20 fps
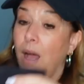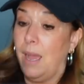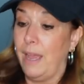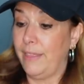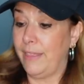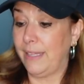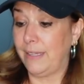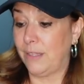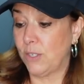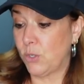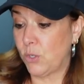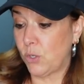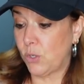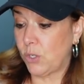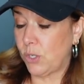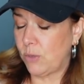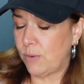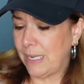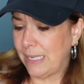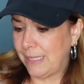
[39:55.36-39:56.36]
I think these are
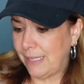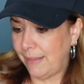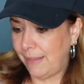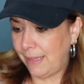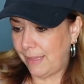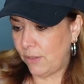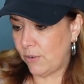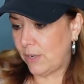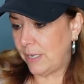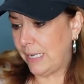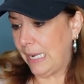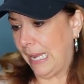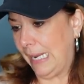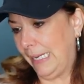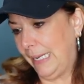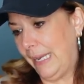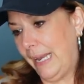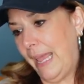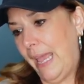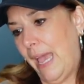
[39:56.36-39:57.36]
so nice. I think they're a
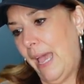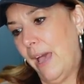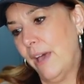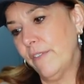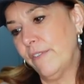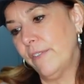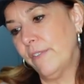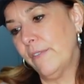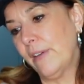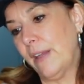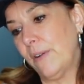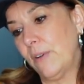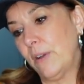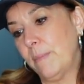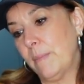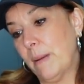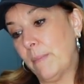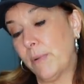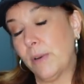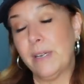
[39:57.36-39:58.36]
nine and a half, if I
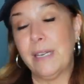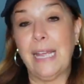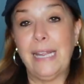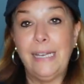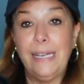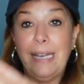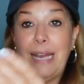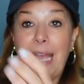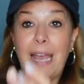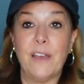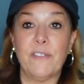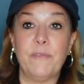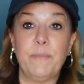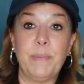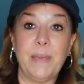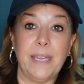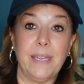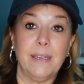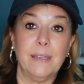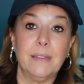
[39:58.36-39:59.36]
remember, nine and a half
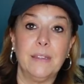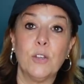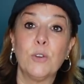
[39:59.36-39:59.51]
B.